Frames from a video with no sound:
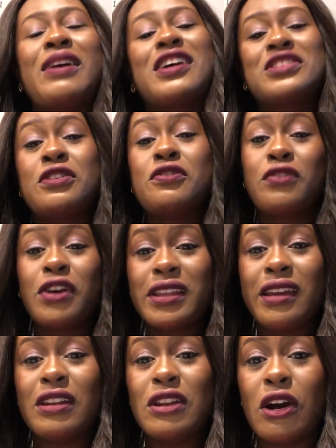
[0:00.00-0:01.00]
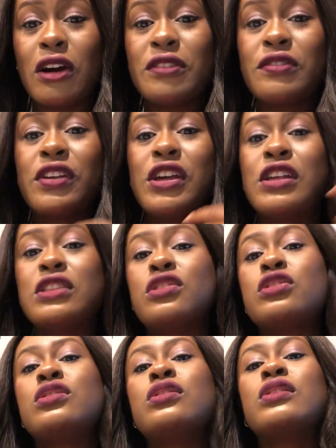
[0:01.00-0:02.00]
actually, funny enough,
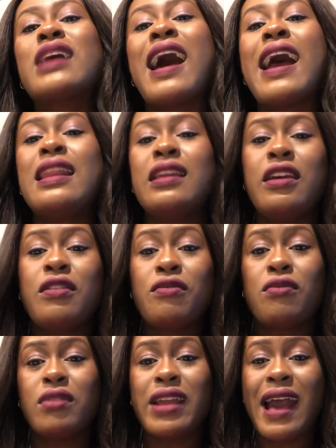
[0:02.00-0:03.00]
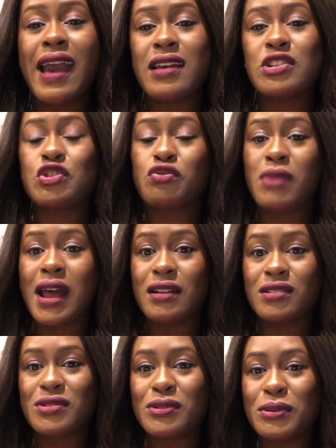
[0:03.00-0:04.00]
the highly the highest
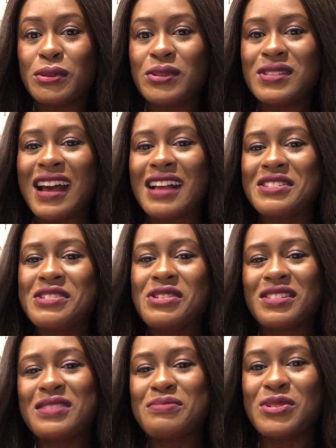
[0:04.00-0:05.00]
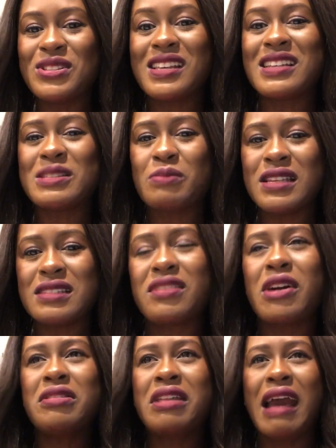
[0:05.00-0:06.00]
ranked schools are actually not the most expensive.
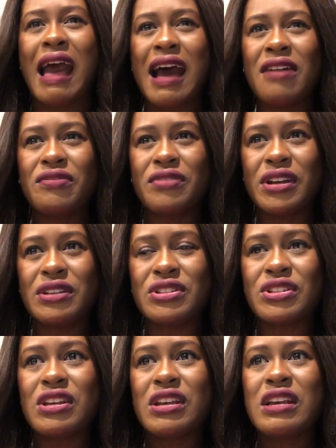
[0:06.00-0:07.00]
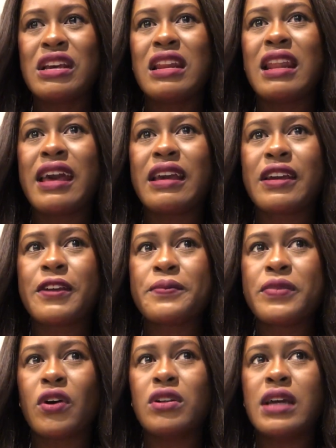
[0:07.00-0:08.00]
They're on the average. Like,
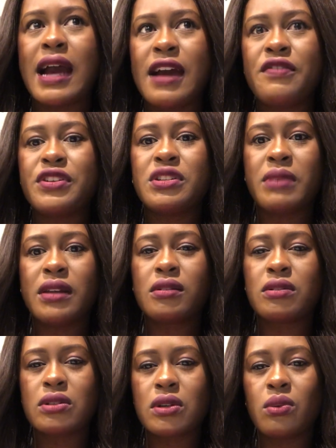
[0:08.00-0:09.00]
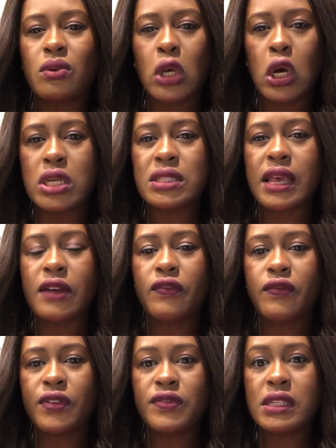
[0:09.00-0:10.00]
on the average, a medical school will cost like
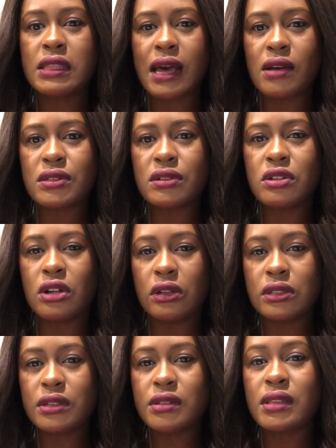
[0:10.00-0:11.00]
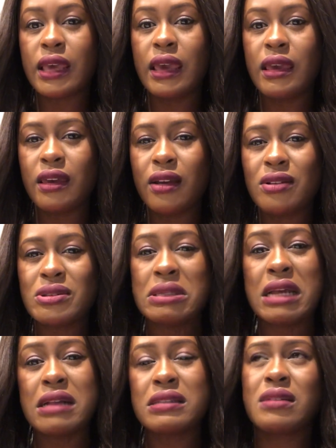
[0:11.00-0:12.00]
fifty thousand dollars a year. So
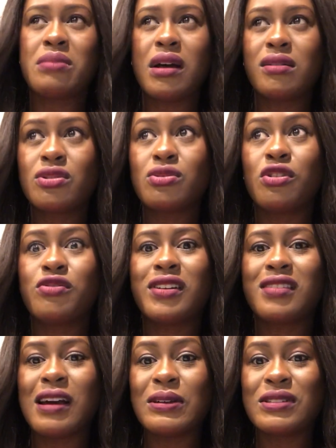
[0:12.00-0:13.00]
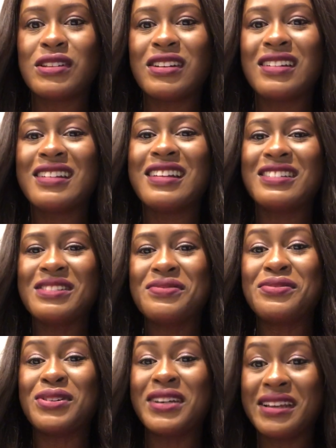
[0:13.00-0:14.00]
that's about two hundred thousand dollars in the
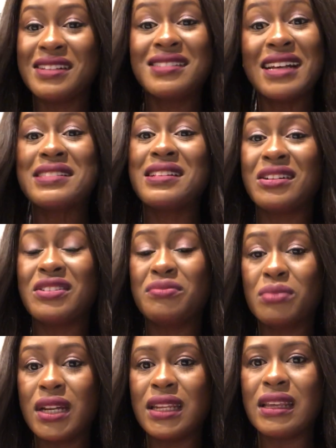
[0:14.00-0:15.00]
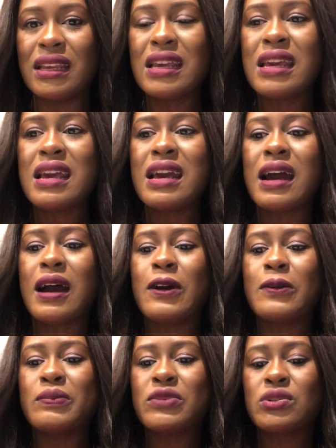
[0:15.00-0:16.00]
four years. That's a lot of money.
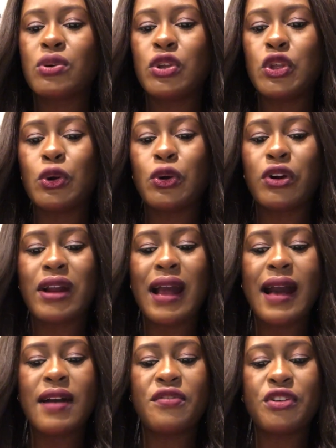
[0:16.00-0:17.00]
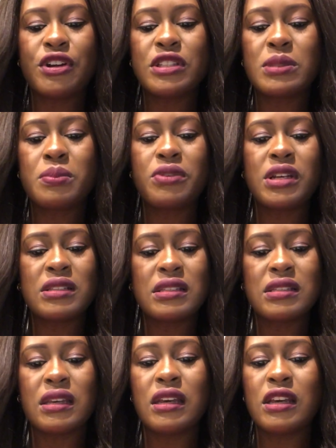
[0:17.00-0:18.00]
Um, so your Harvards,
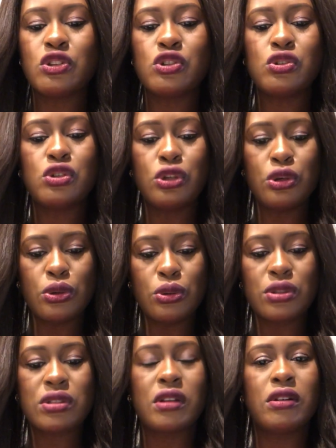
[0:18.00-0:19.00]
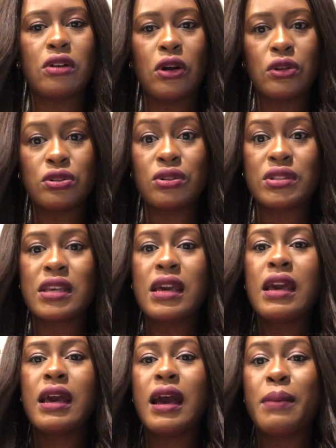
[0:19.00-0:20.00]
Princeton, Dukes, and your, all those
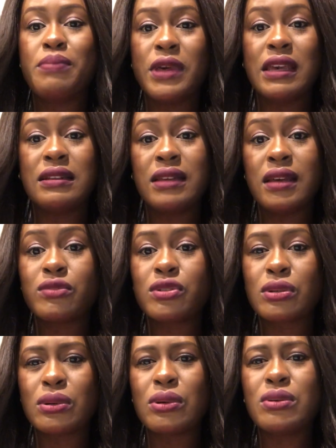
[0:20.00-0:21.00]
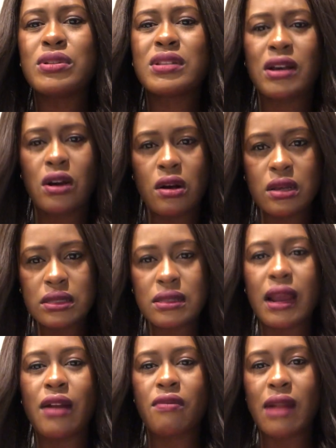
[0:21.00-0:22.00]
big name schools cost
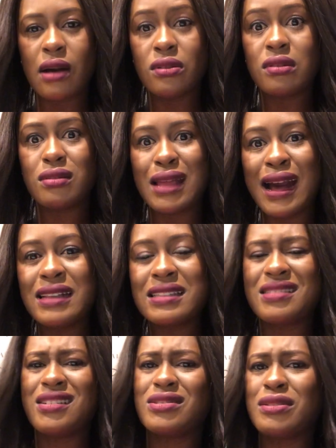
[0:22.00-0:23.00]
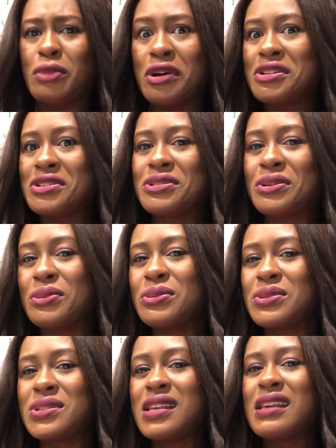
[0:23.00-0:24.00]
around that. There are some other
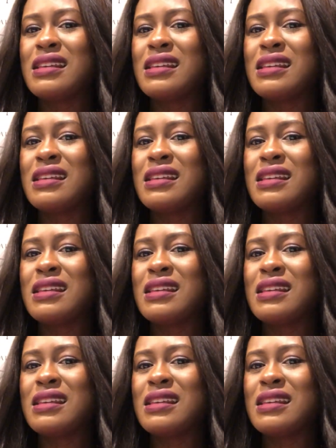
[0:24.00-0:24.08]
schools